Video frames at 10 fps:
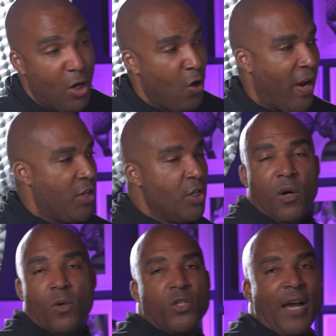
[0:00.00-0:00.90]
right?
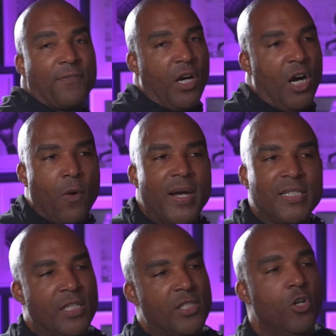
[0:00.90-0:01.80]
You have to
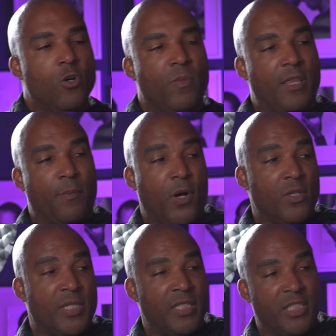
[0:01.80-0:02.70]
always assume that the
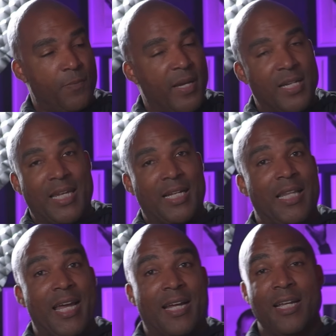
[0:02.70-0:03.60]
person, just because they
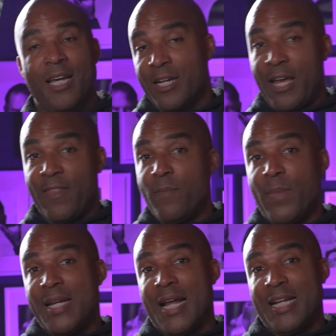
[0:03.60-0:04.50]
click, okay, they
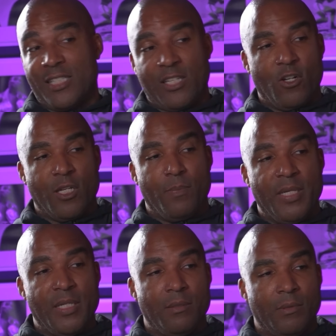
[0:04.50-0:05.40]
may not necessarily
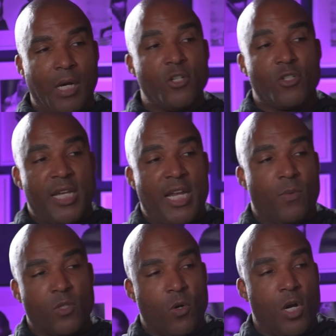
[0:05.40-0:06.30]
be understanding
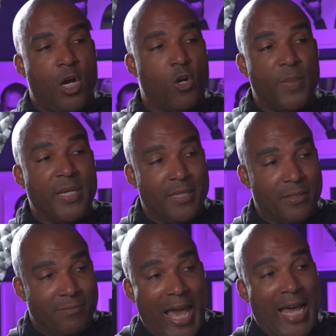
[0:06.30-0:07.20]
what's going on or be
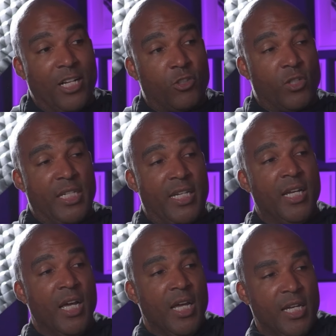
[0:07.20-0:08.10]
that interested
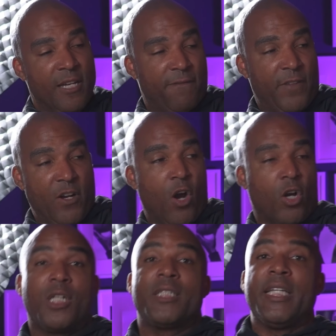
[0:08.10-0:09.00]
if they
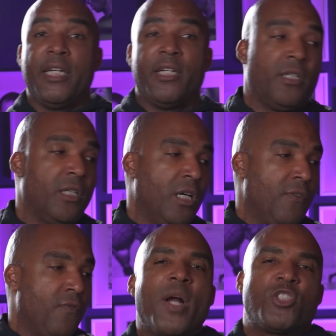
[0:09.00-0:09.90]
aren't clear
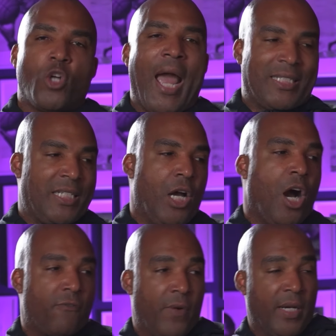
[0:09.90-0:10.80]
of what you're actually
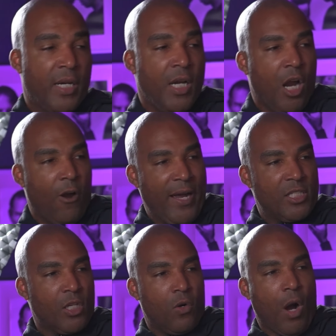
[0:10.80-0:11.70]
offering. All right,
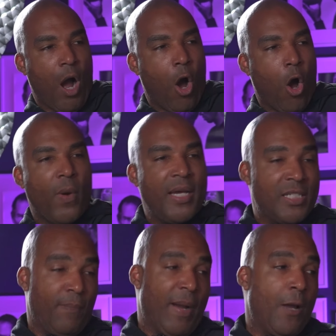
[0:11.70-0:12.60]
so always,
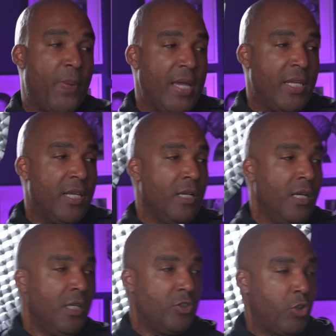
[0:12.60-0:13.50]
in my opinion,
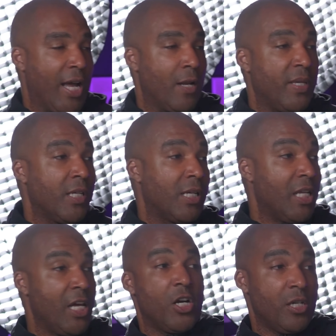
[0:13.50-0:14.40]
try to be
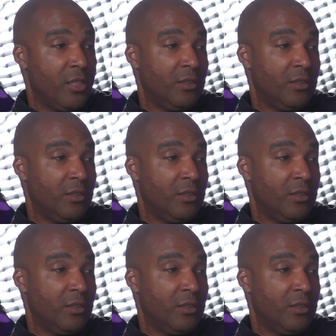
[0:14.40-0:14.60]
clear,